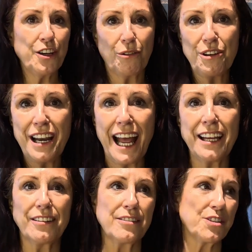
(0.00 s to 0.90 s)
your
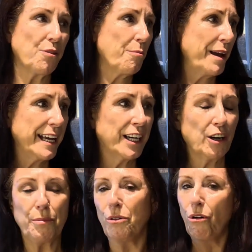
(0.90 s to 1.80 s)
nails, your
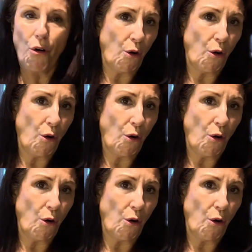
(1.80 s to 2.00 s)
makeup,